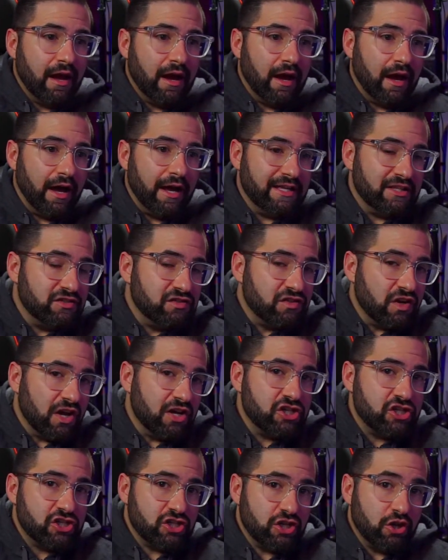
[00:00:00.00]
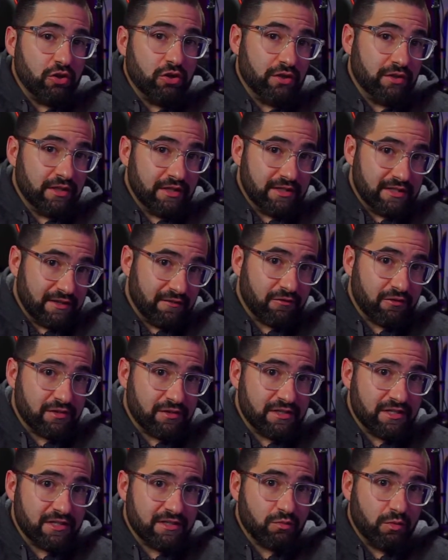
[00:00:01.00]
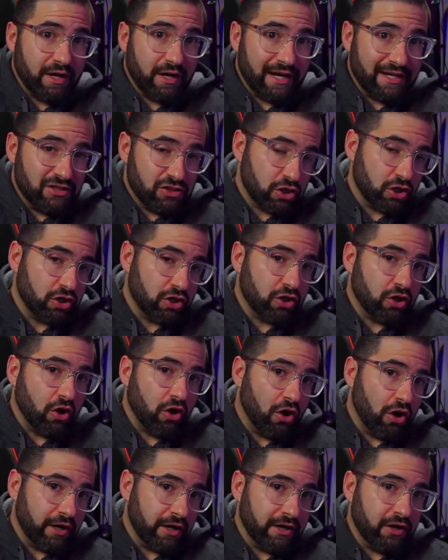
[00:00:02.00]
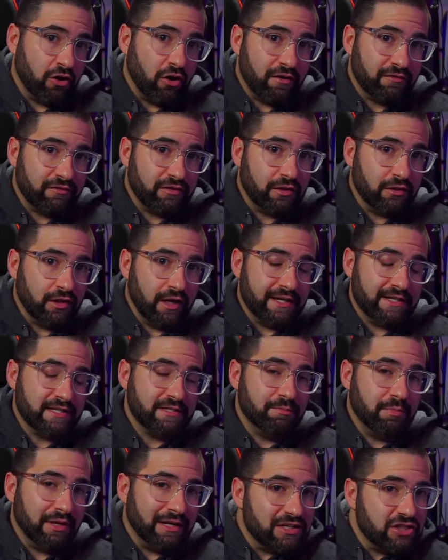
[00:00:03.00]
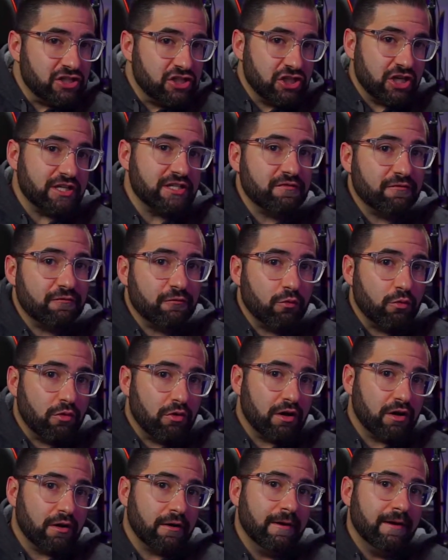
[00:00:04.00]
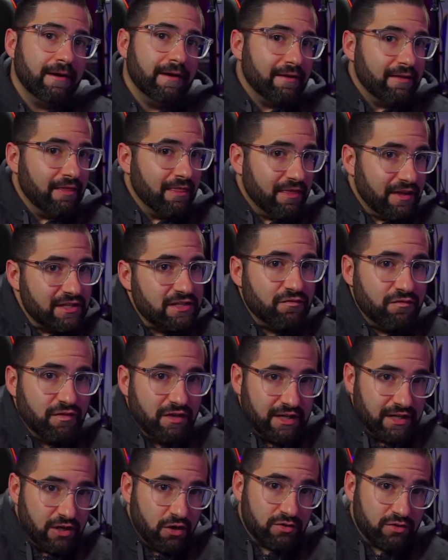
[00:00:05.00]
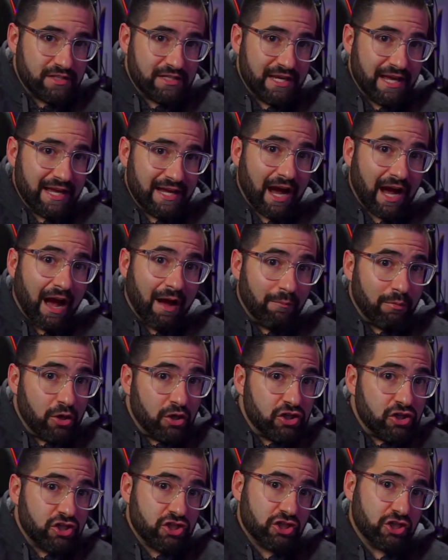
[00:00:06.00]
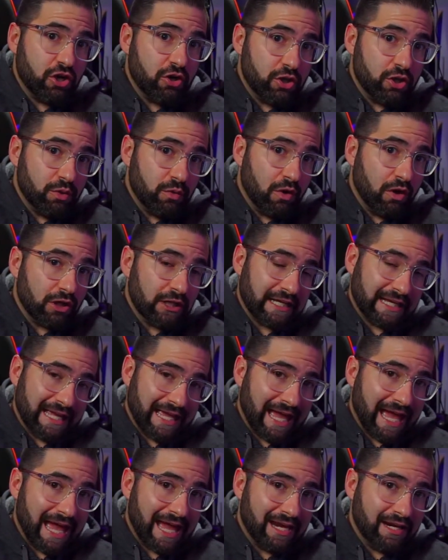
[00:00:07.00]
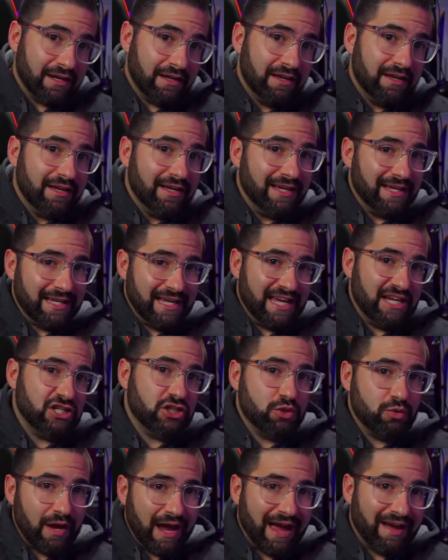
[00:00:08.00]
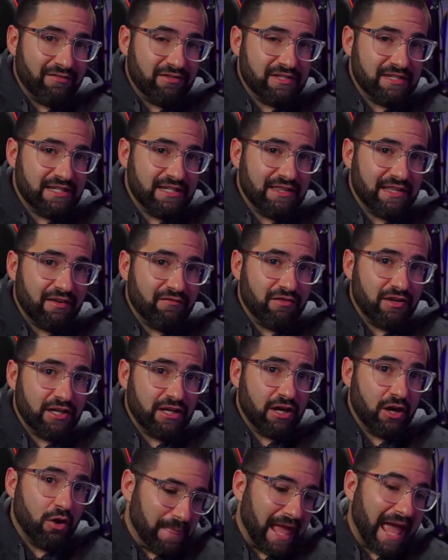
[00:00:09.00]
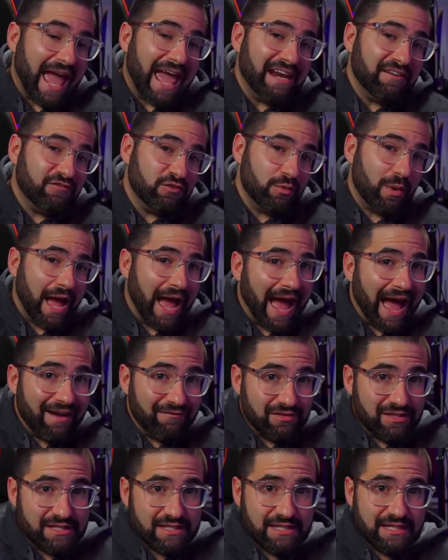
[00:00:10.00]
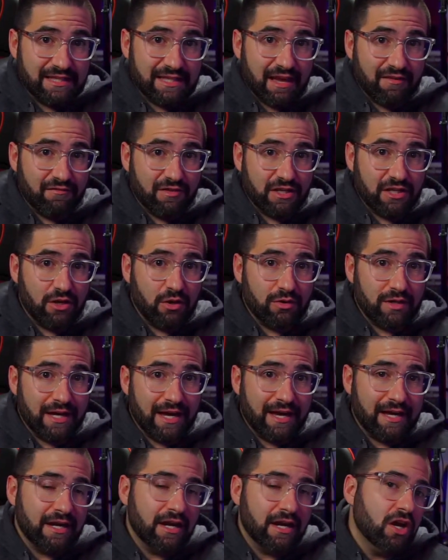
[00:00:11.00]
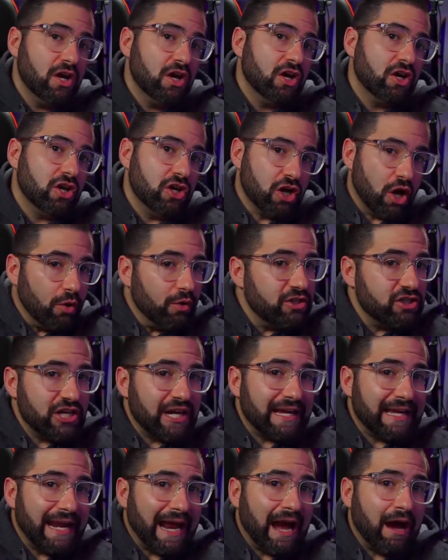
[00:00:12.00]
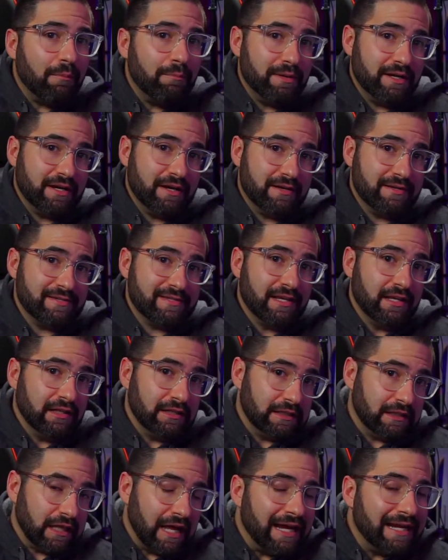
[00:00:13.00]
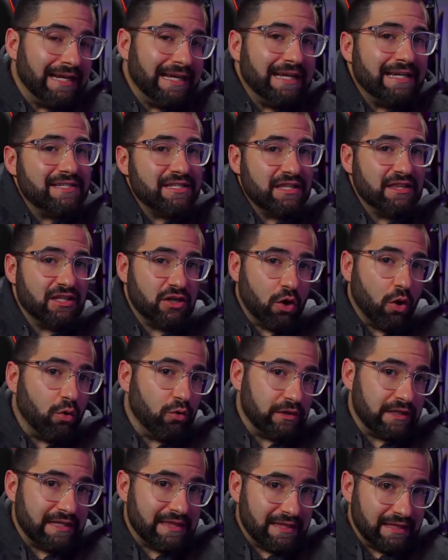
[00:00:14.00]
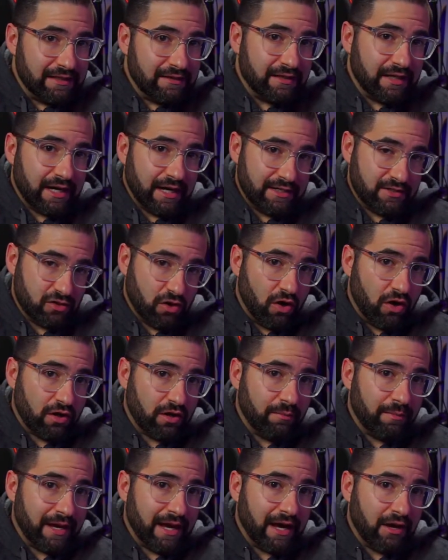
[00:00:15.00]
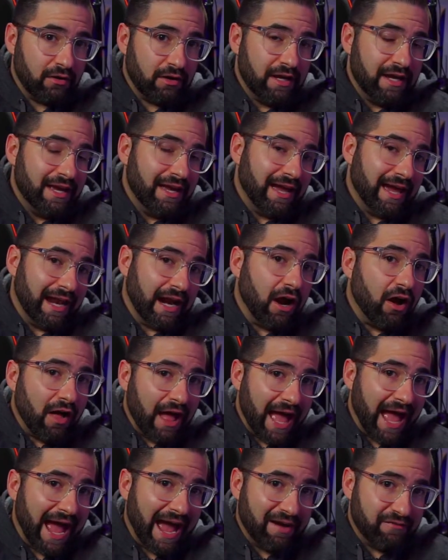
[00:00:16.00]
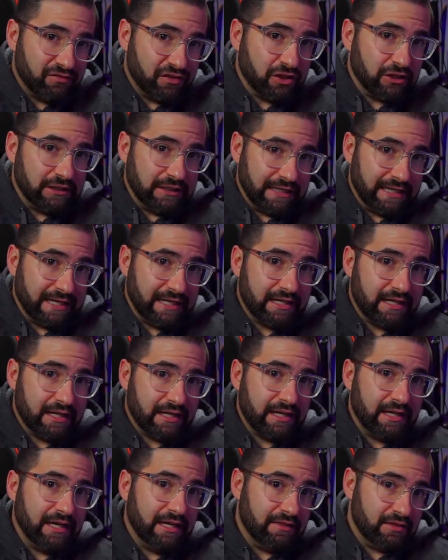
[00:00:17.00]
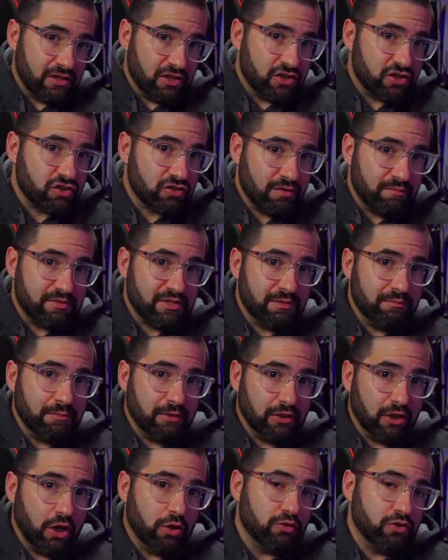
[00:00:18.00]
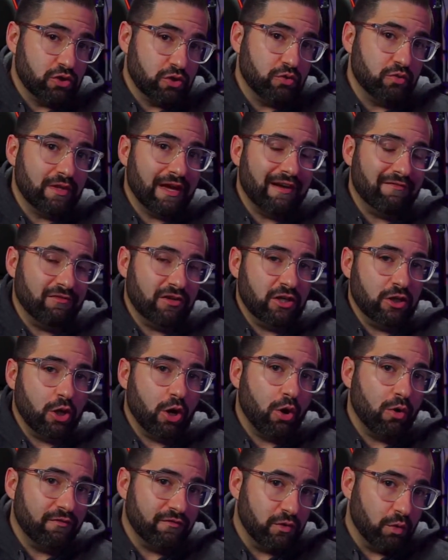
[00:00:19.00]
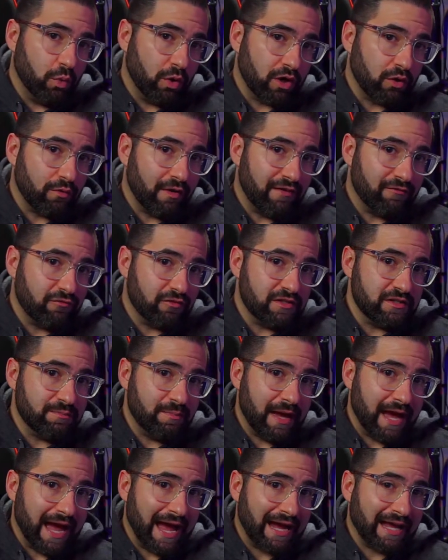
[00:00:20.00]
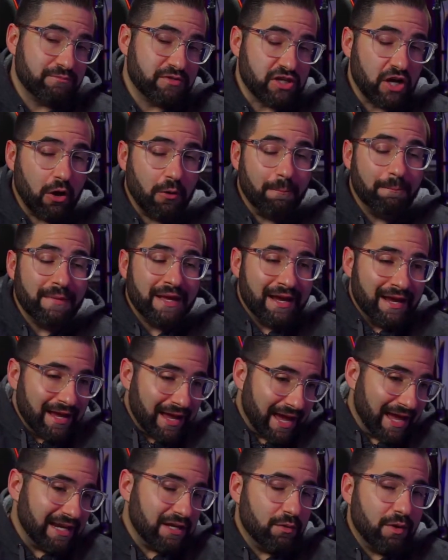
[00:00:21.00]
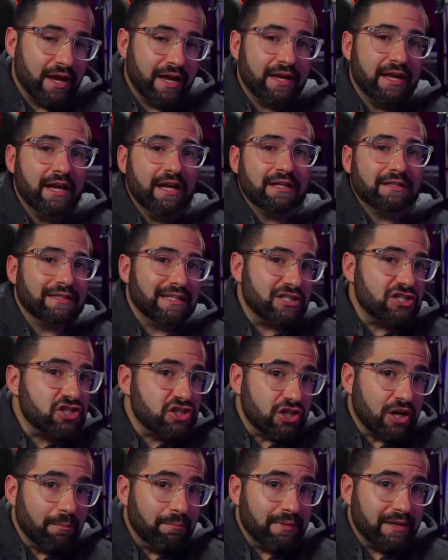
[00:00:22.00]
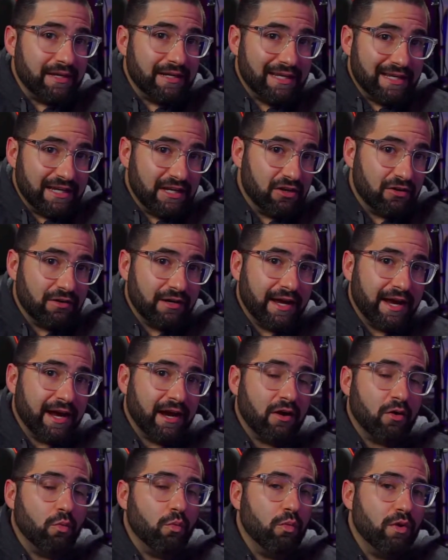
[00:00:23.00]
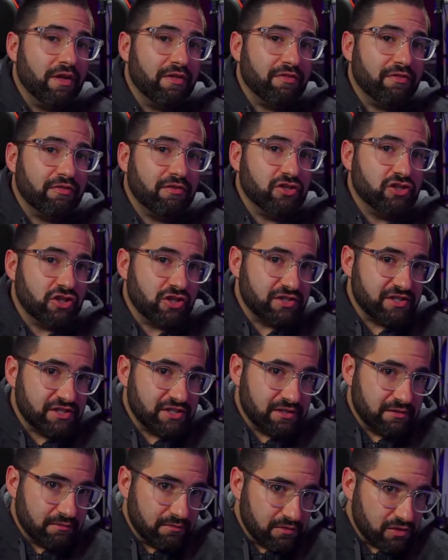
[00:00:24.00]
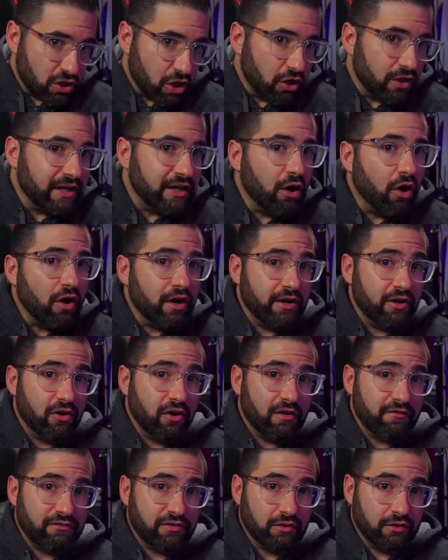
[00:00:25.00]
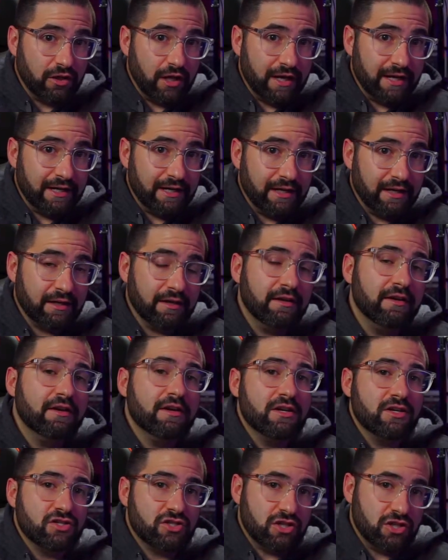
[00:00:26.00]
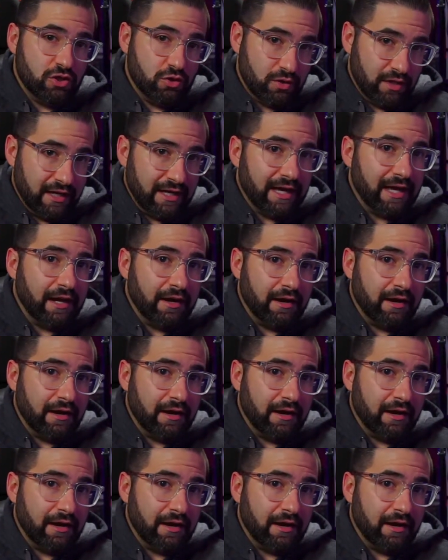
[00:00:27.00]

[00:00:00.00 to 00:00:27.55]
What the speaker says: it does show you the differences when I turn on and off the lights. But just for this video's sake, I'm going to show you all again in case you haven't seen that video. And if you haven't seen that video yet, go and check it out, because lighting isn't the only thing that I talk about, and I'll have the link in the description below to that video if you want to reference back. So anyway, let's jump in here now with just turning on and off the lighting so that you can get an